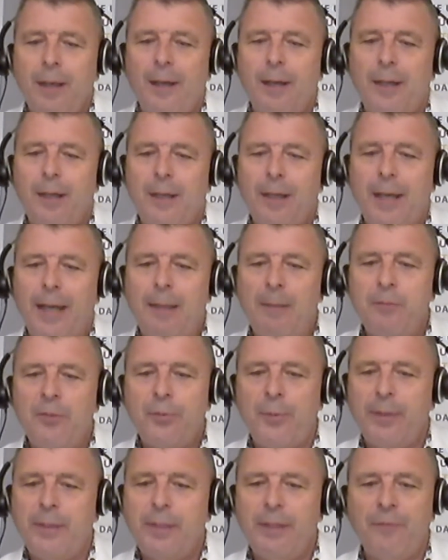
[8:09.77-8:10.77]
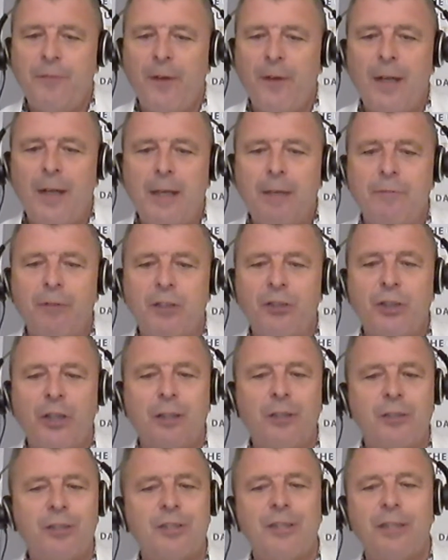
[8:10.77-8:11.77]
M25
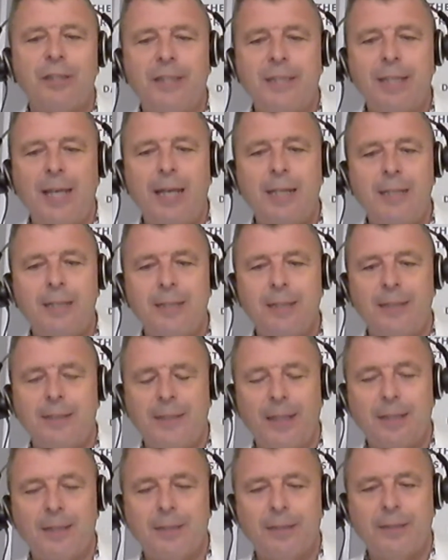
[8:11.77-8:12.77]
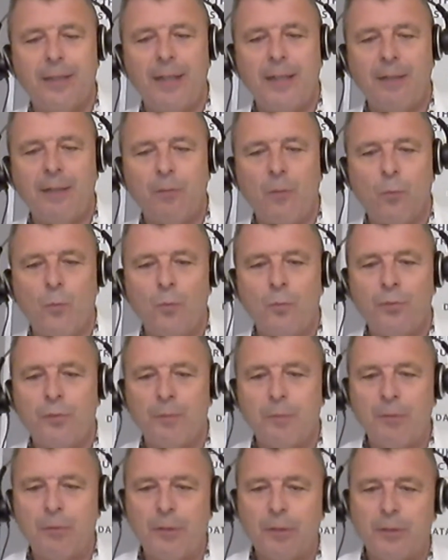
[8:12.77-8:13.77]
junctions 10 to 16,
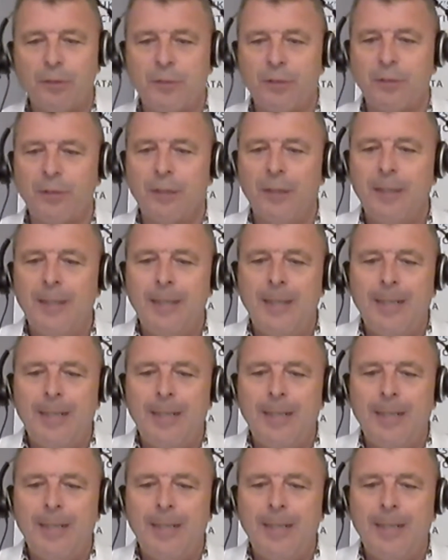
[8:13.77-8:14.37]
Walsham Cross,